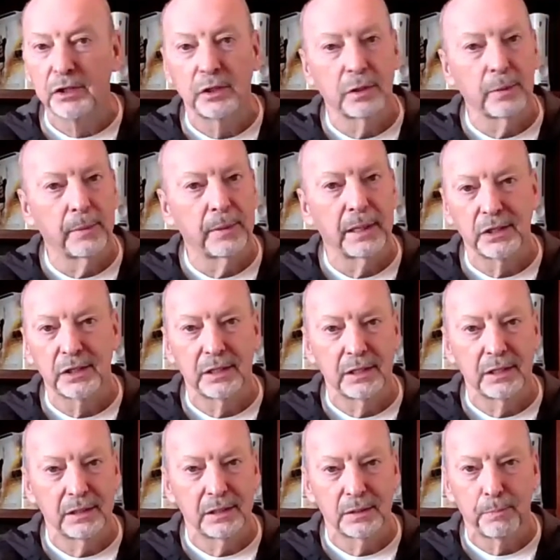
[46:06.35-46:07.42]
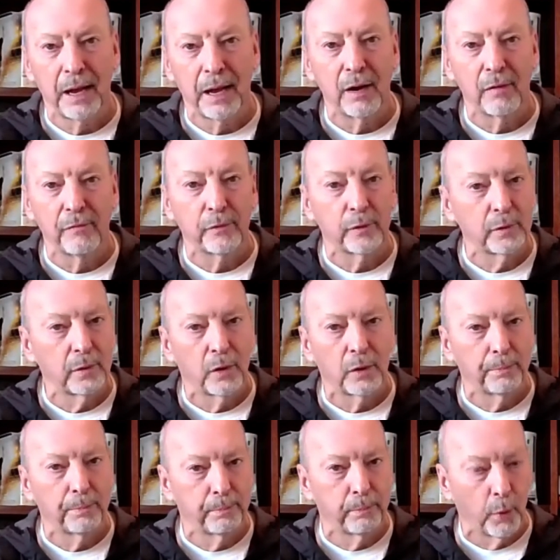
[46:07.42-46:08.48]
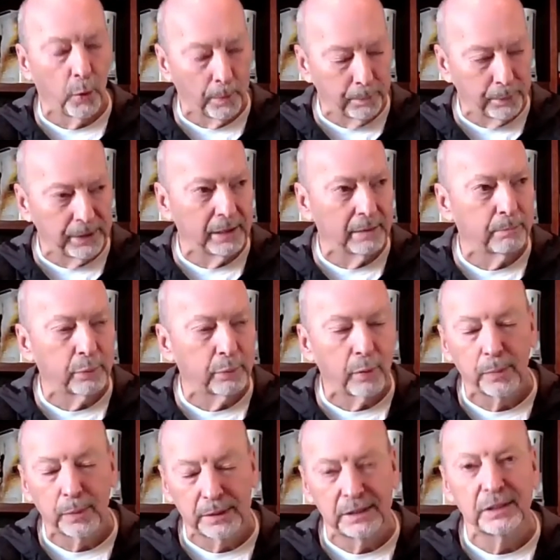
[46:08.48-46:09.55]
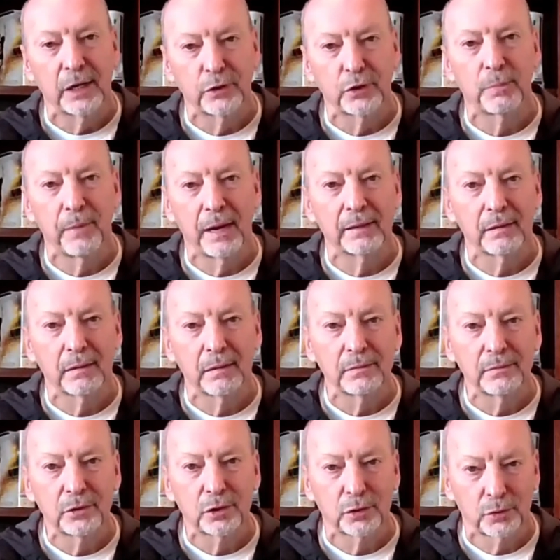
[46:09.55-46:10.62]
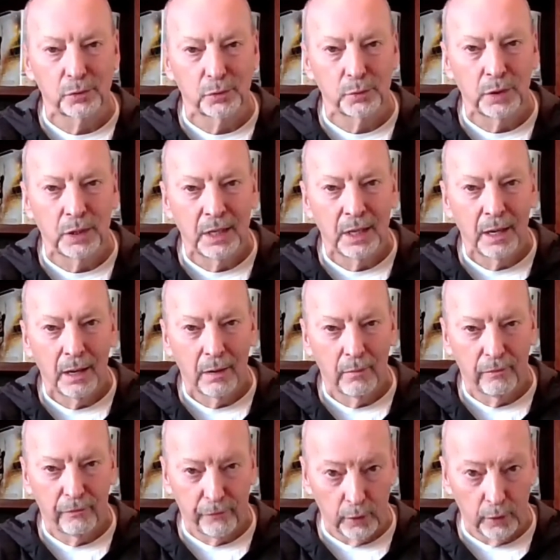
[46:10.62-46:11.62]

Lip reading: The NCAA scene is powerful, albeit probably detrimental to